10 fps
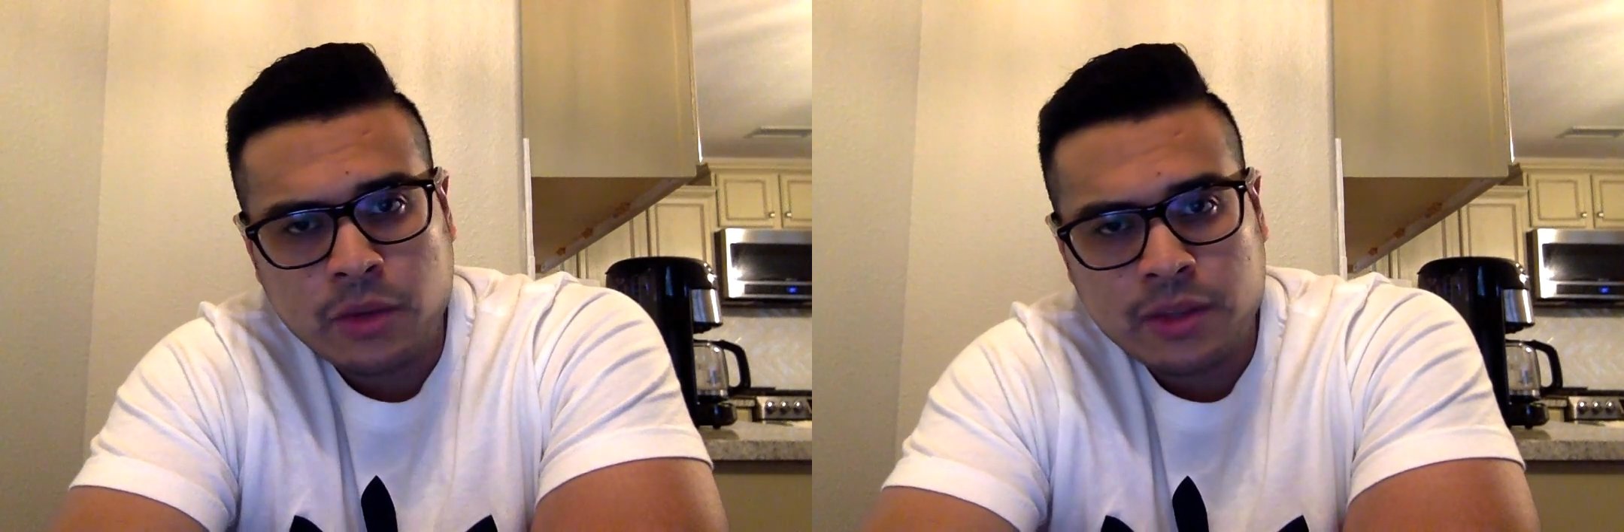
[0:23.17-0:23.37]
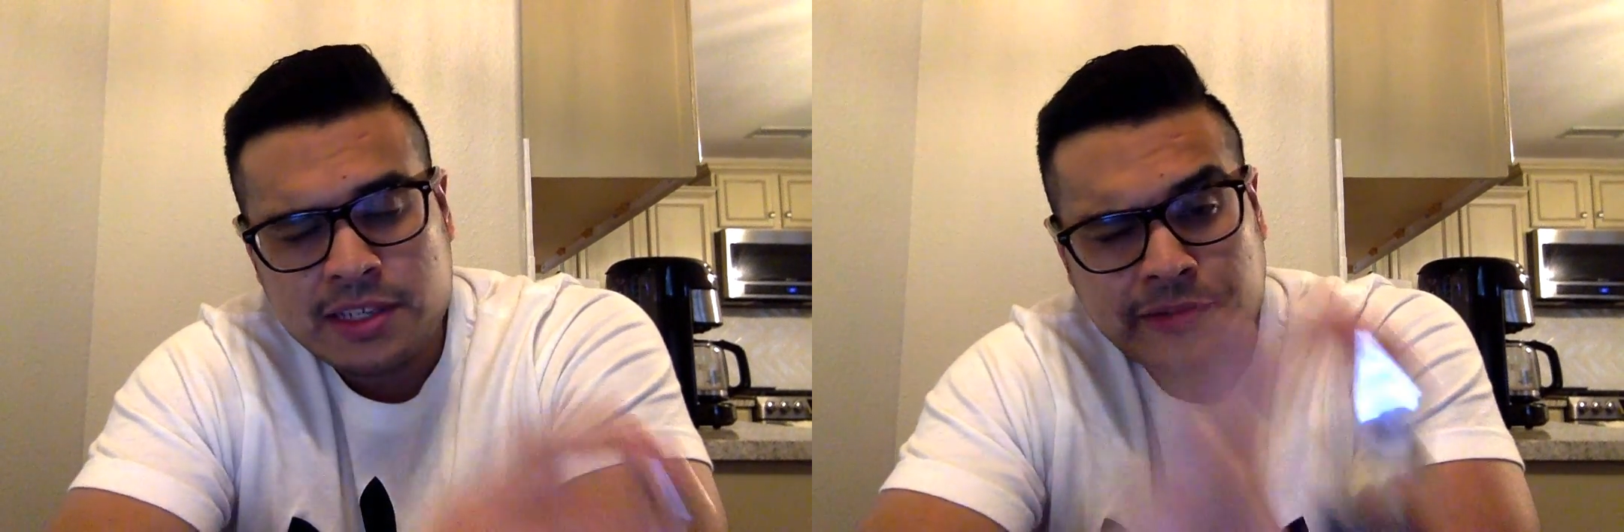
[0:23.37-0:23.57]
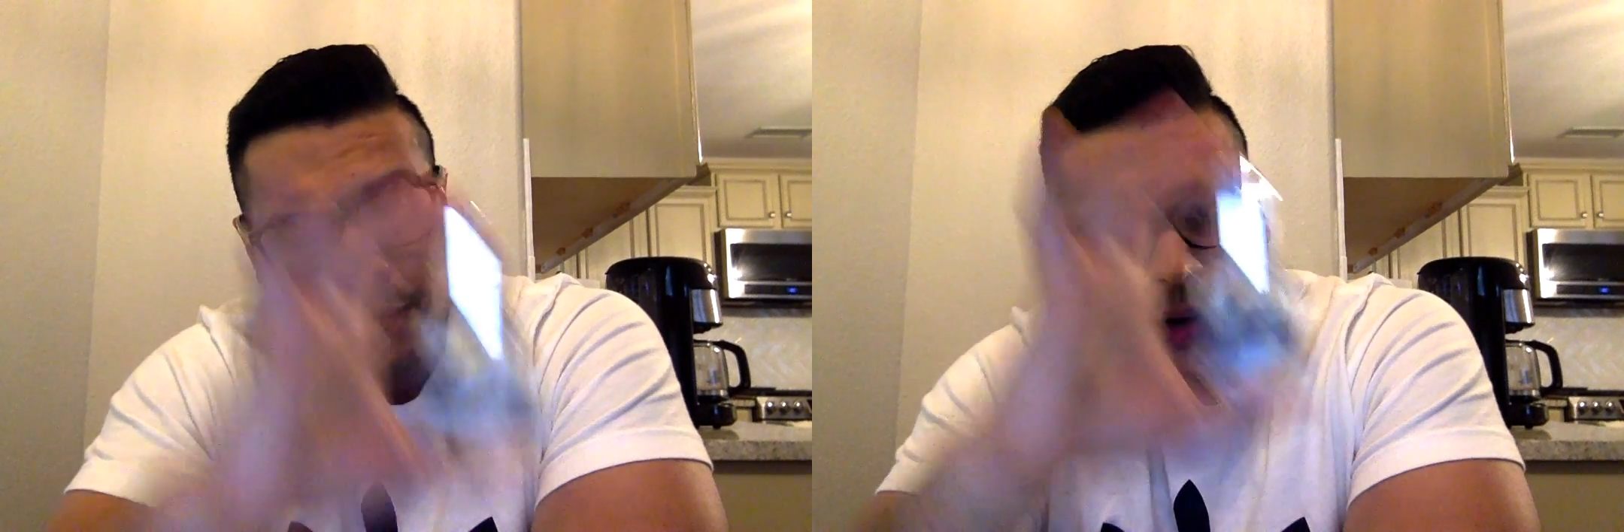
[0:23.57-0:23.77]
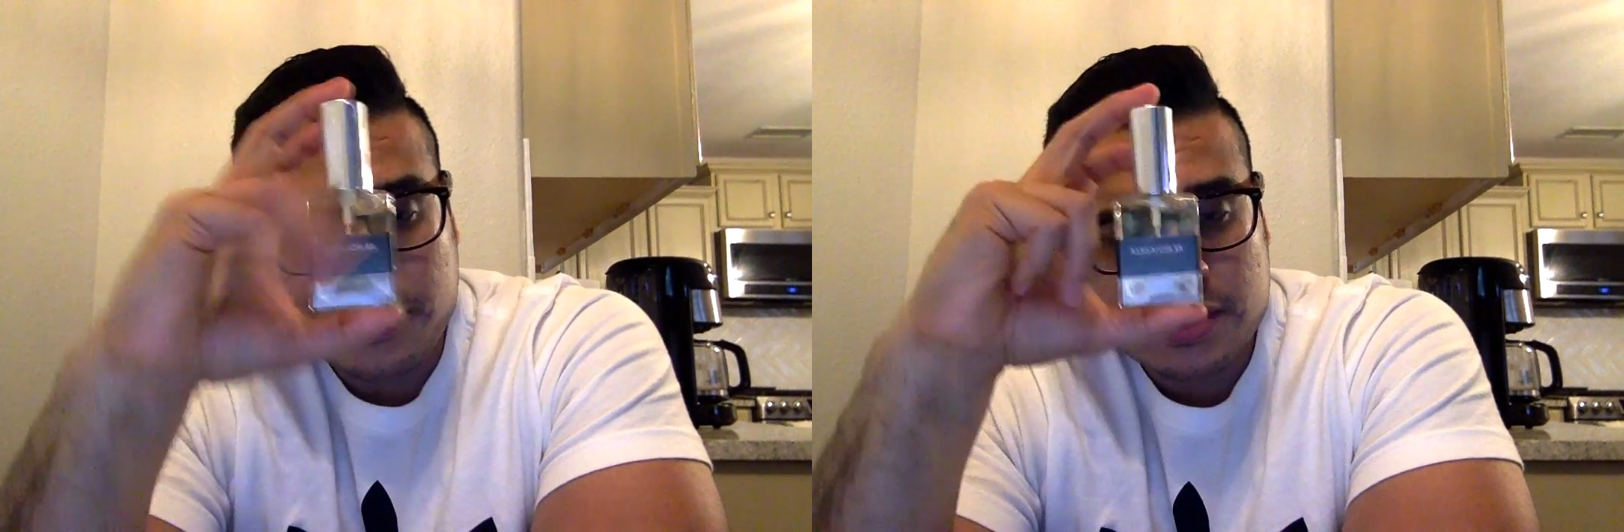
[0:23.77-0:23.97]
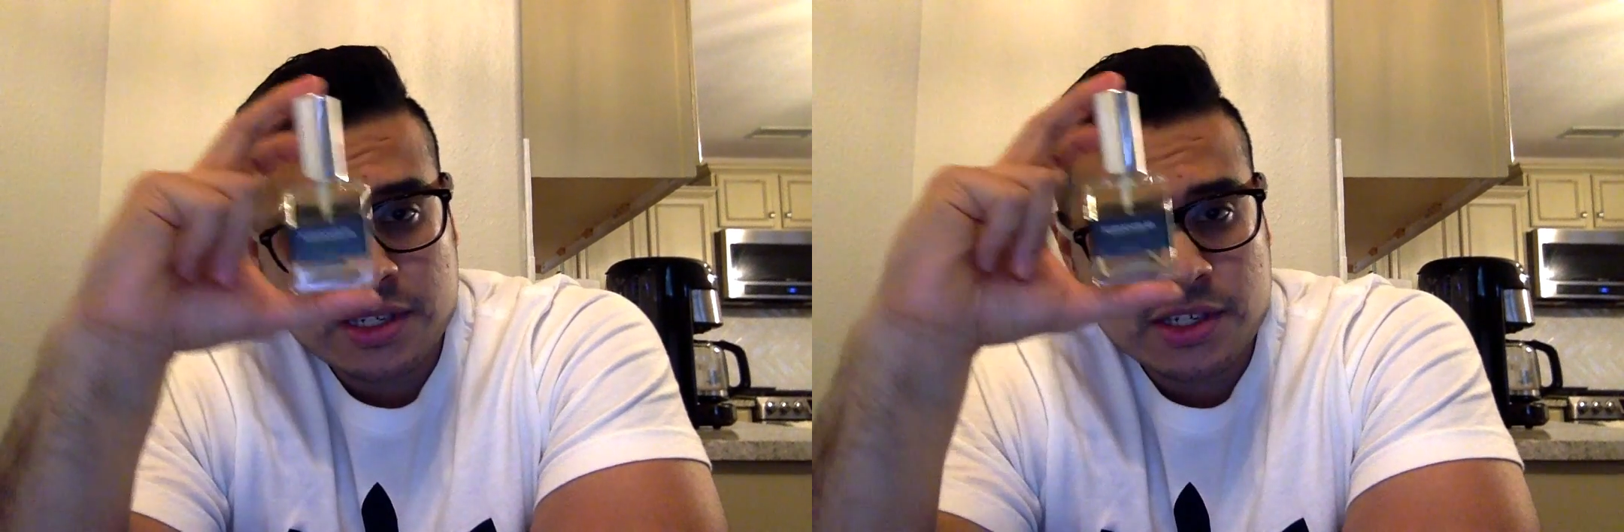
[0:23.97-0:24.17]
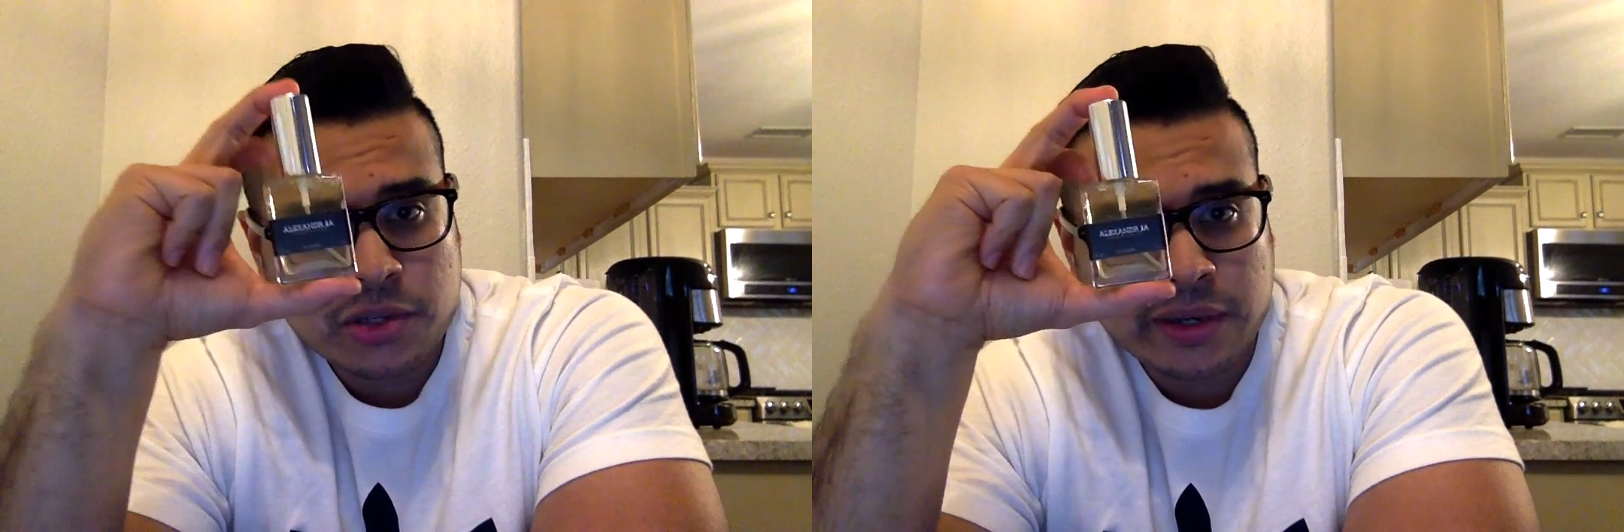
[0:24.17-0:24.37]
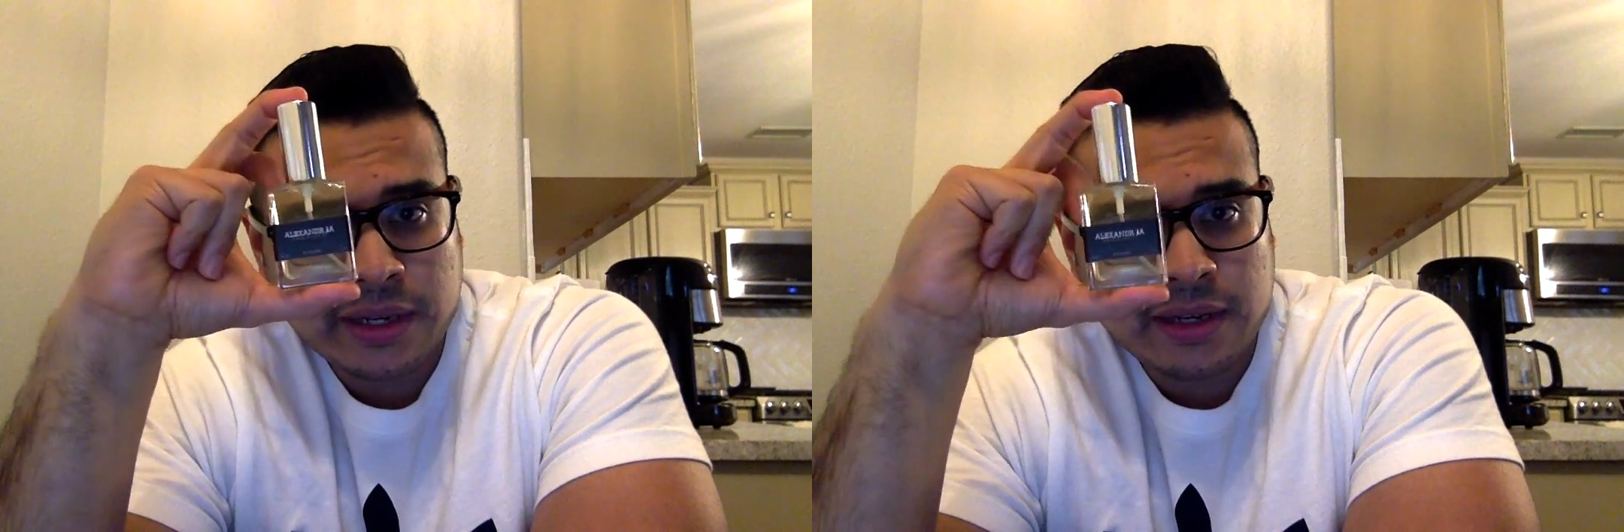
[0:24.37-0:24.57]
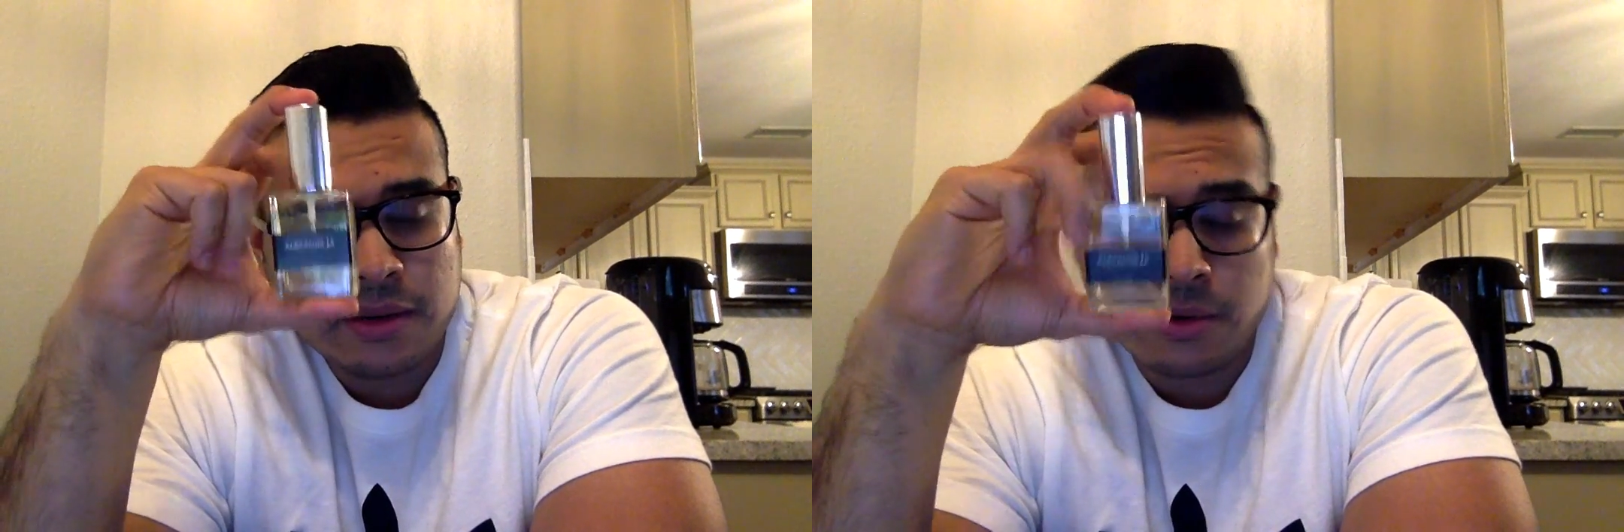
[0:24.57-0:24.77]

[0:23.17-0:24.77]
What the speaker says: what this fragrance is trying,